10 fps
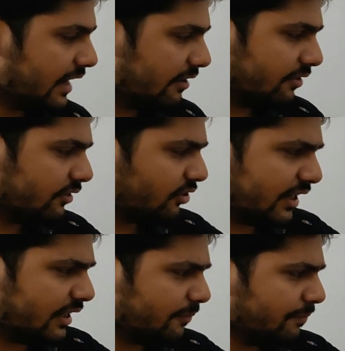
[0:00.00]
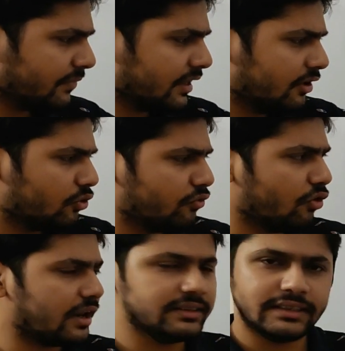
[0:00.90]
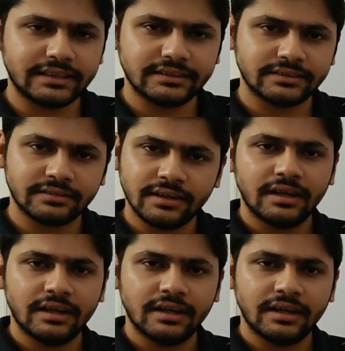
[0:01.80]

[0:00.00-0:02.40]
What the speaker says: have 3, 2, 4 and 6.